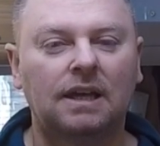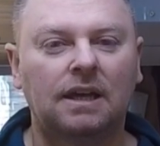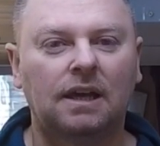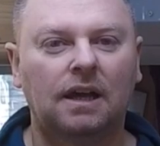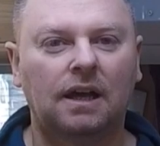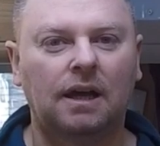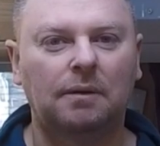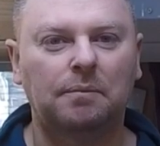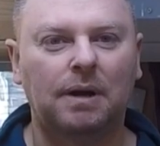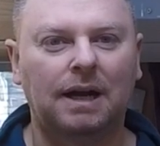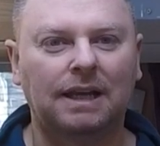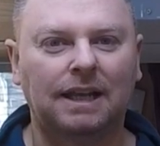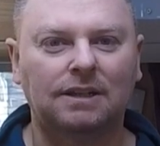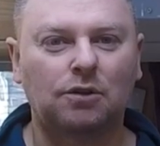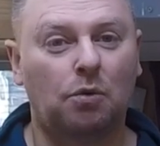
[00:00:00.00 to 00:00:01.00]
Um, and
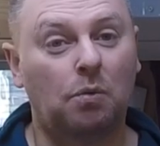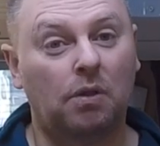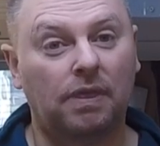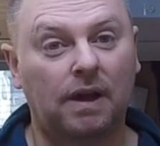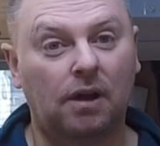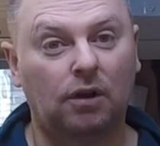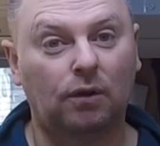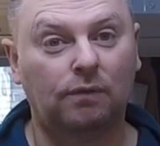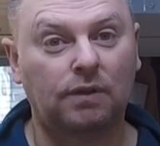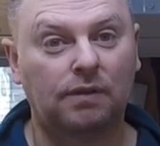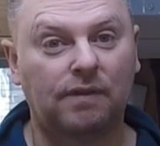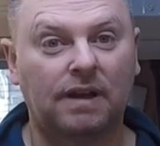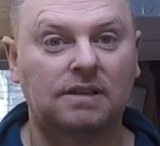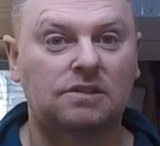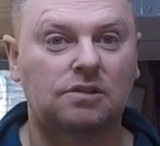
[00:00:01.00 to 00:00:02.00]
I don't want that all over the
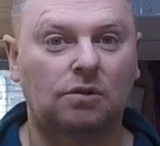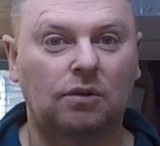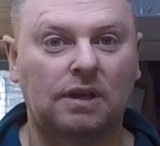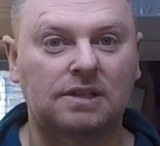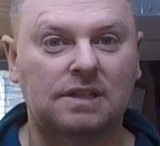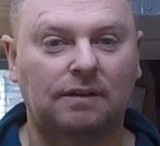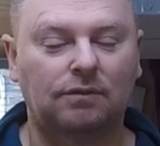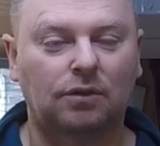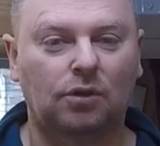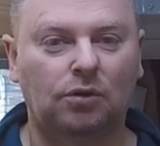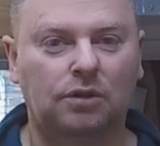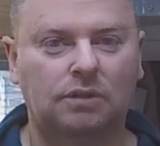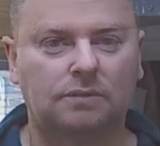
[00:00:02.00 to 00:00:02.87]
van, so let's have a look.